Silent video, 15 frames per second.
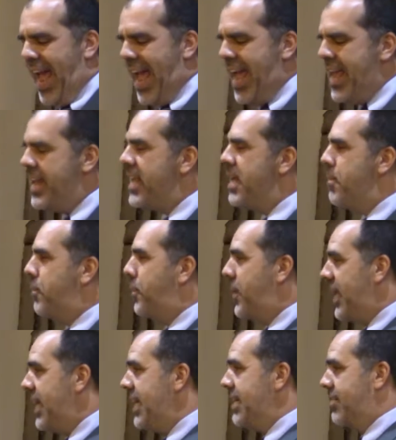any
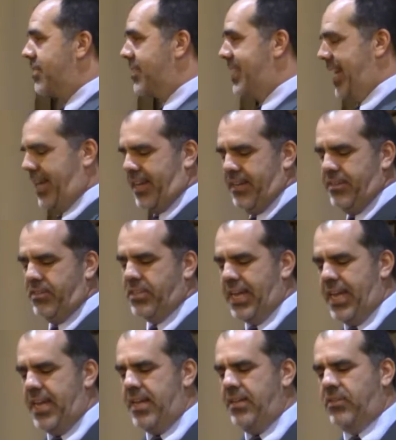piece that
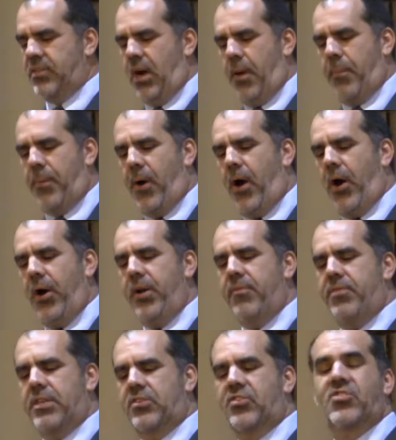contains a part
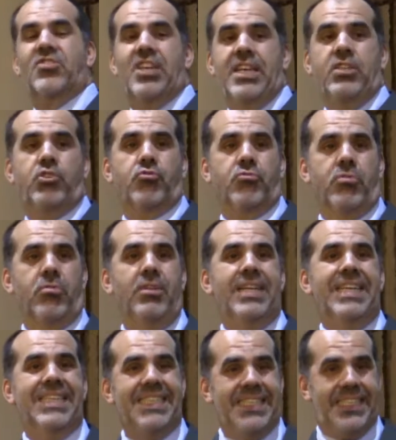of the
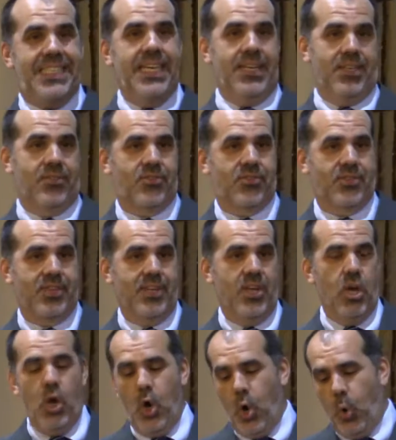central disc
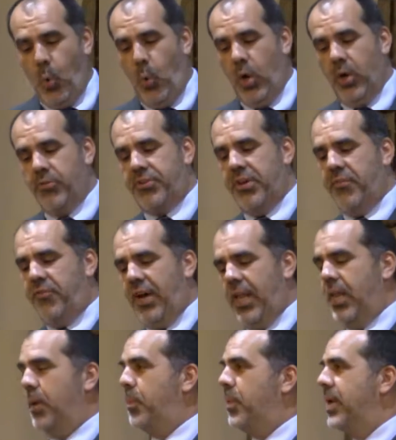will
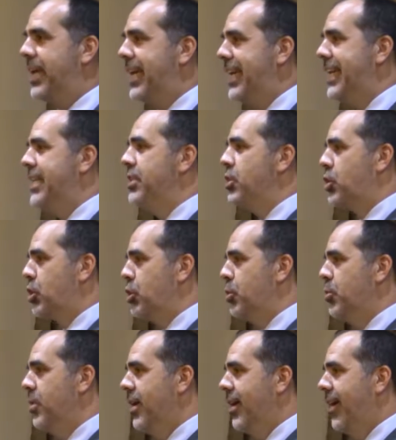develop
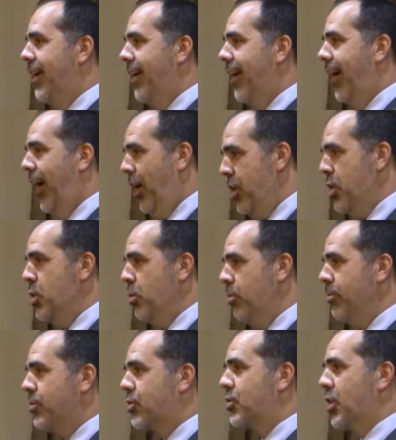into a
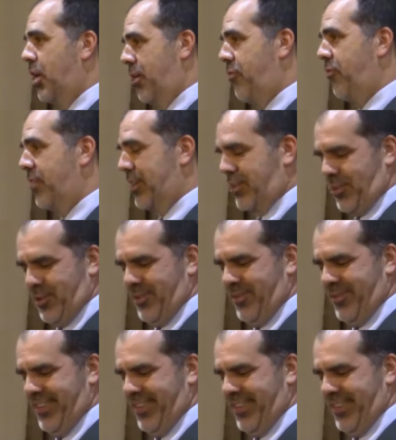new starfish.